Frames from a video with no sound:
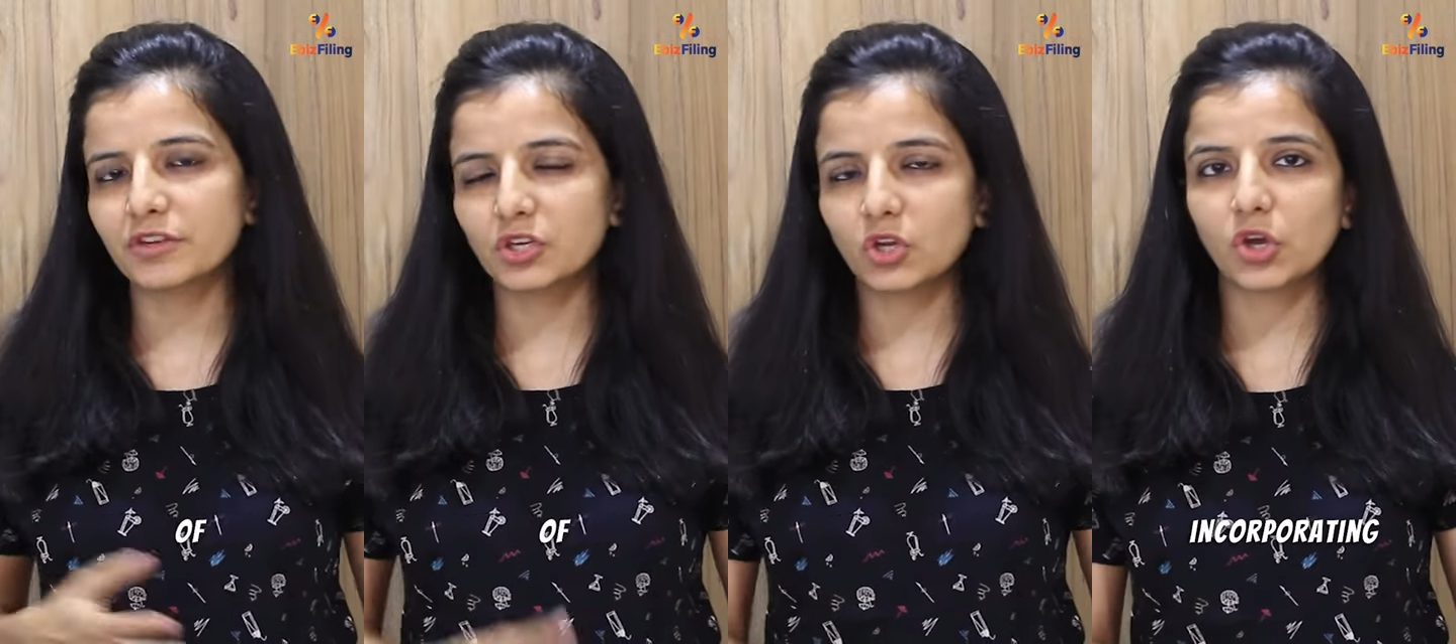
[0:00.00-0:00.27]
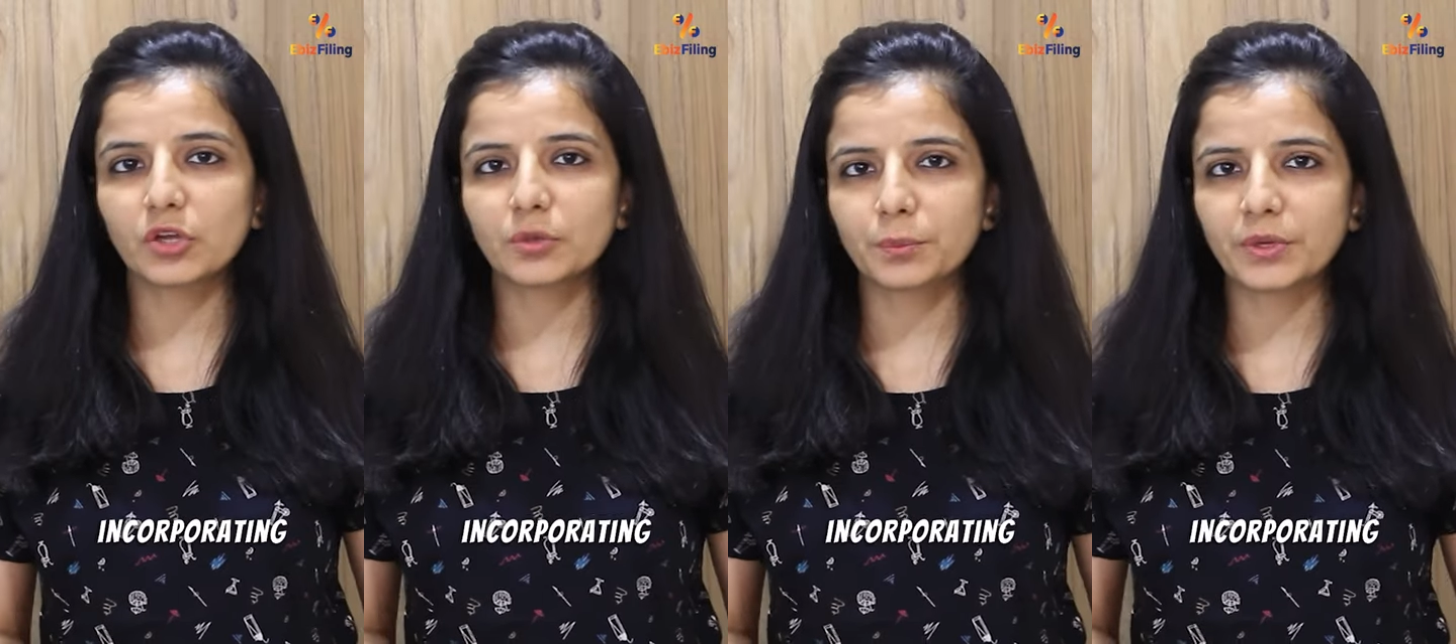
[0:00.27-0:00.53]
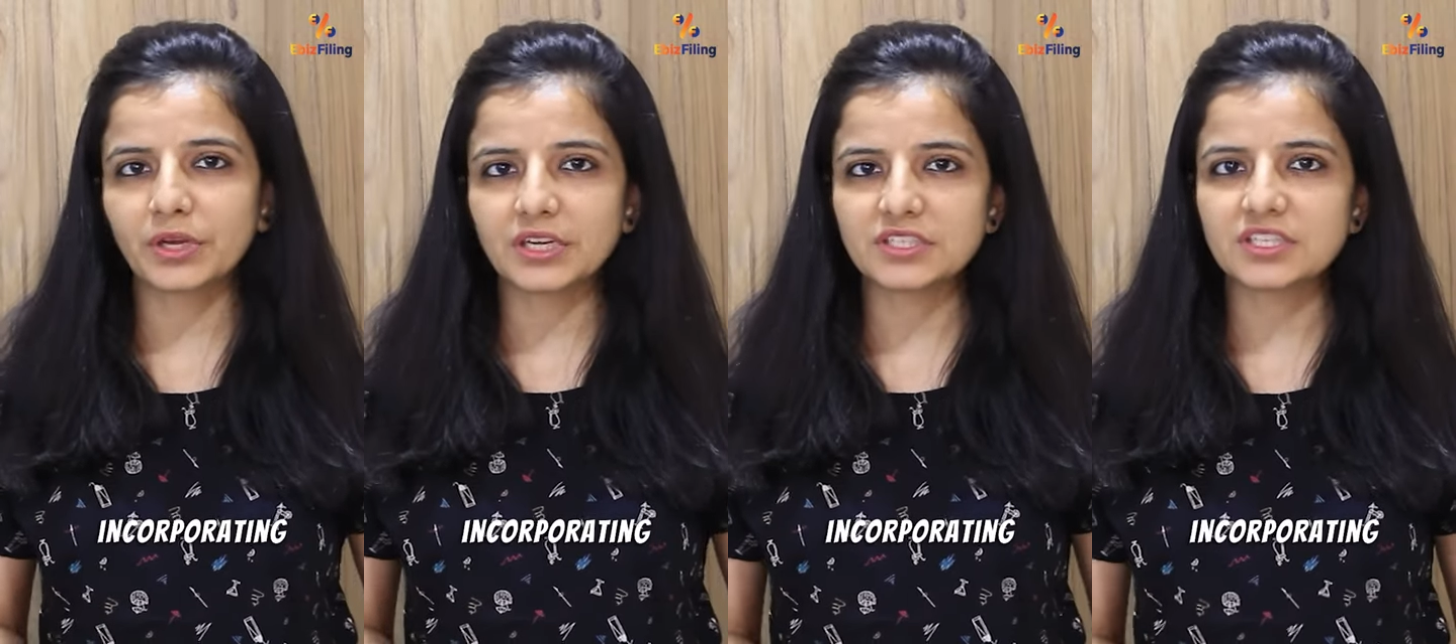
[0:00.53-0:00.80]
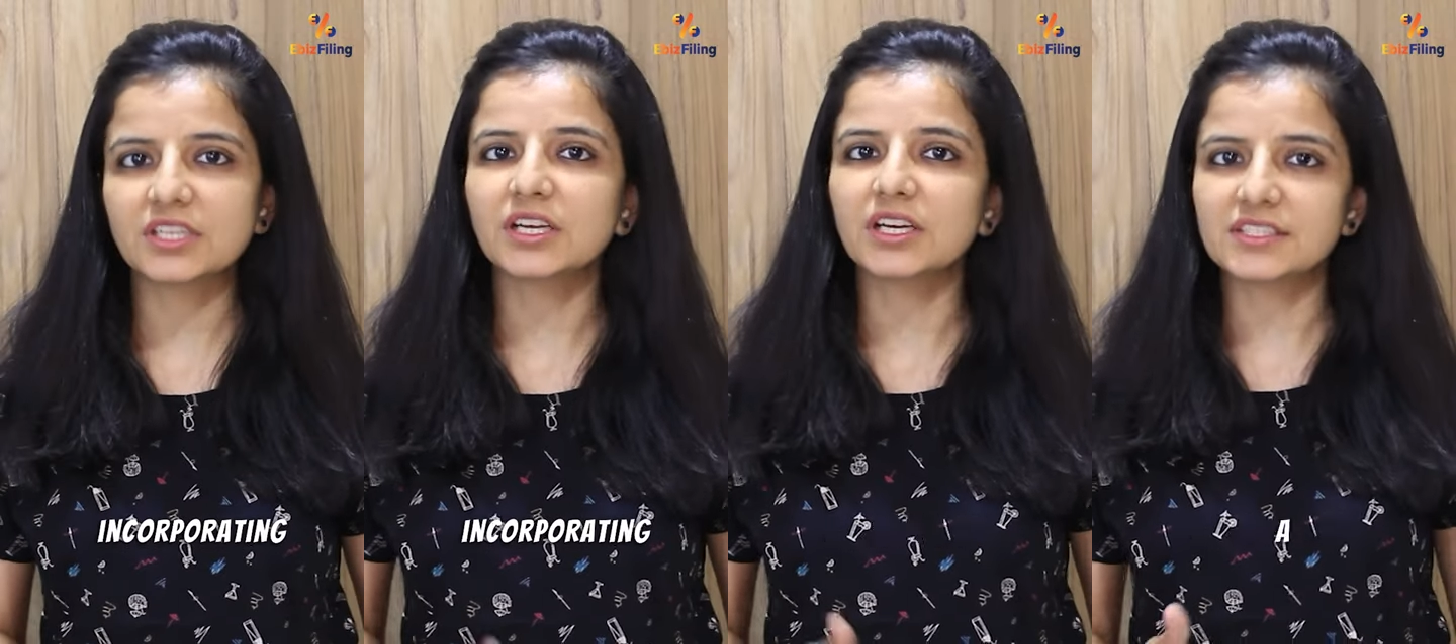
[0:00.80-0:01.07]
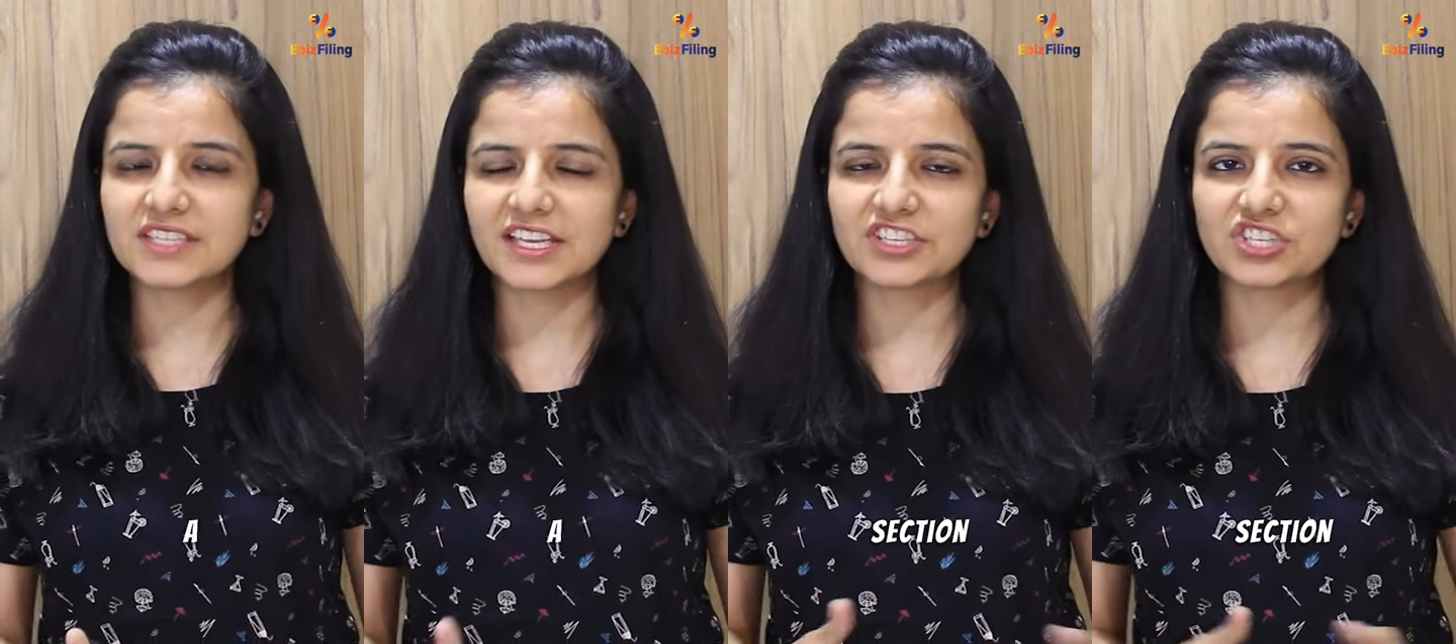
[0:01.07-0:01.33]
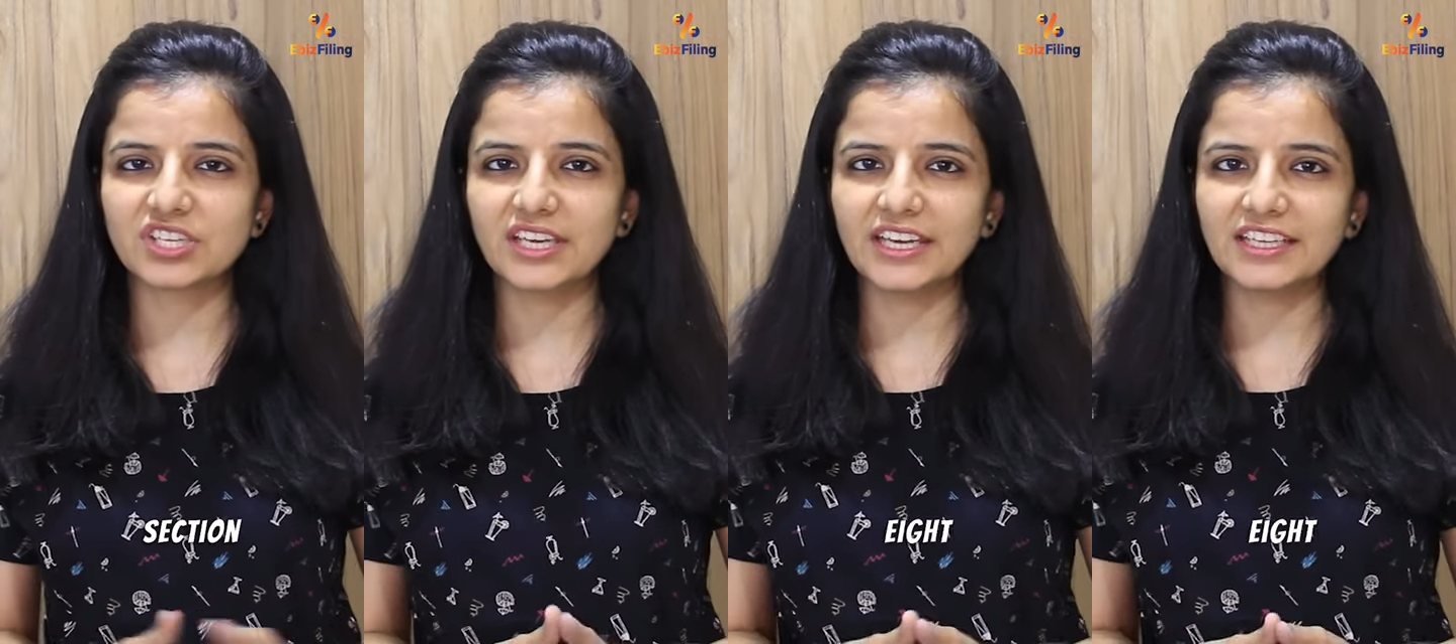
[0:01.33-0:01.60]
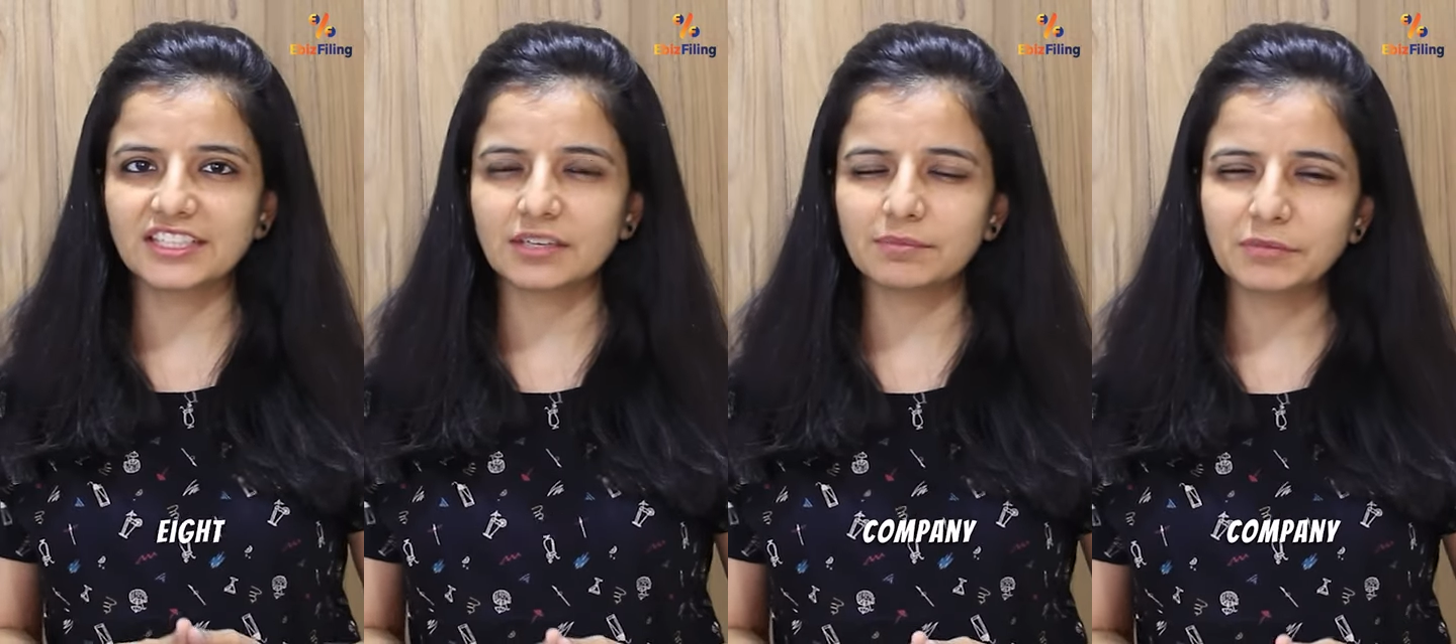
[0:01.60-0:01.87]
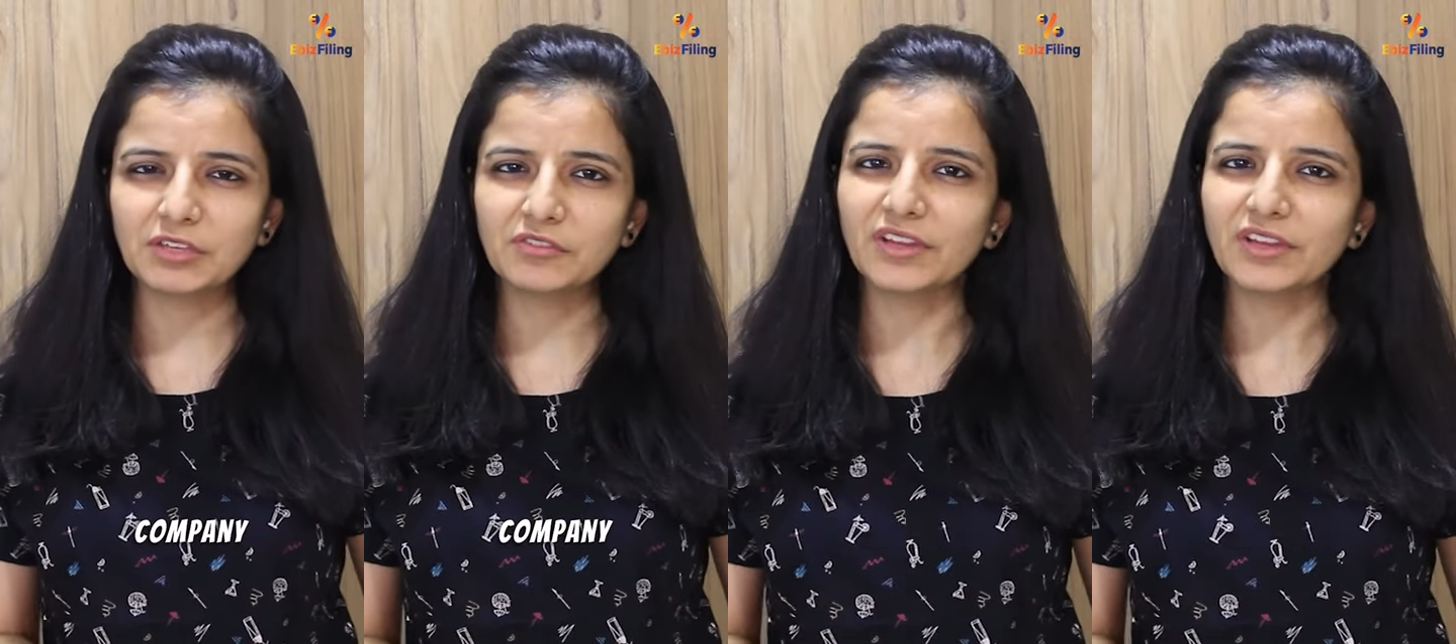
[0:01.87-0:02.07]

incorporating a Section 8 company.